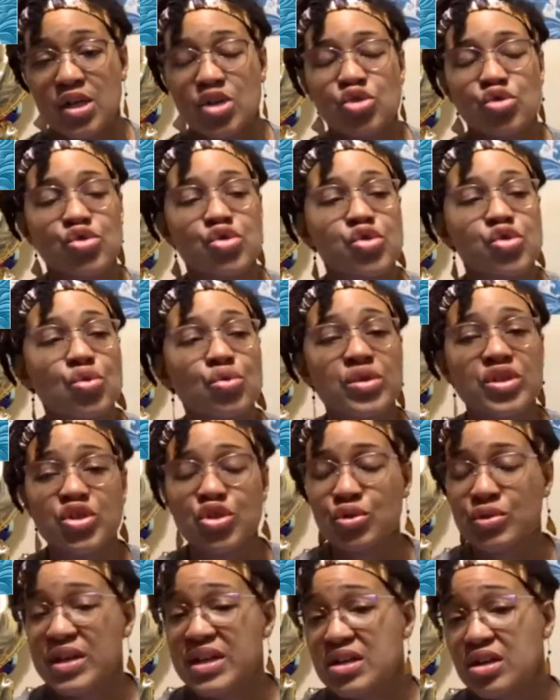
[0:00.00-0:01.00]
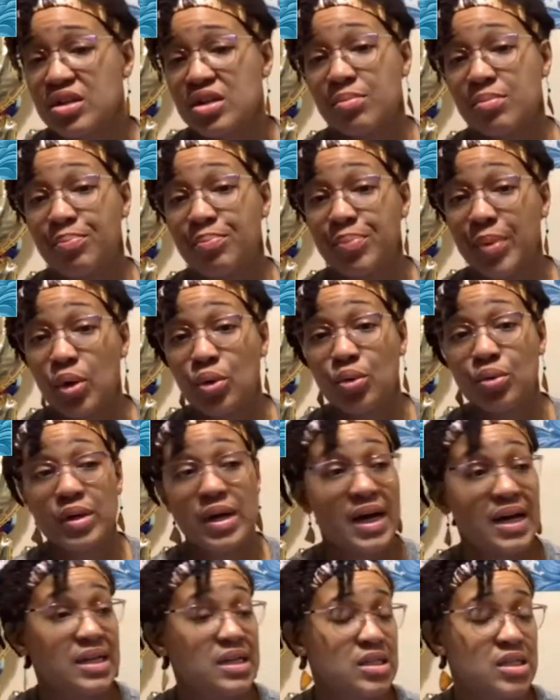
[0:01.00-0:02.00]
Soon as you get on the boat,
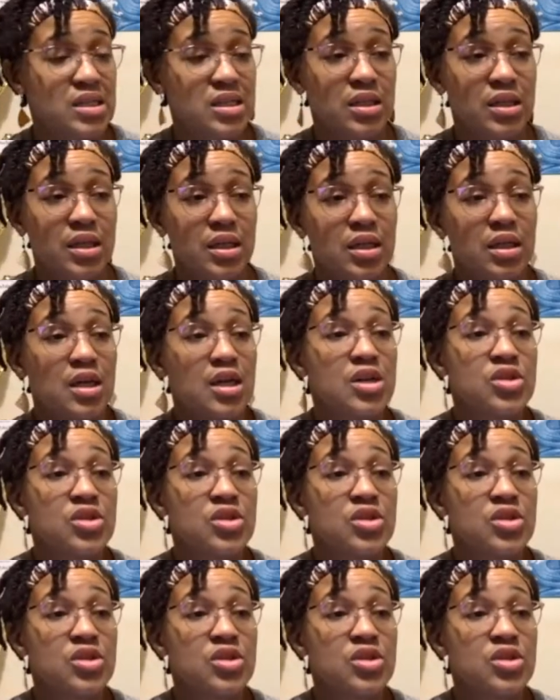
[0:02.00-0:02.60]
honestly.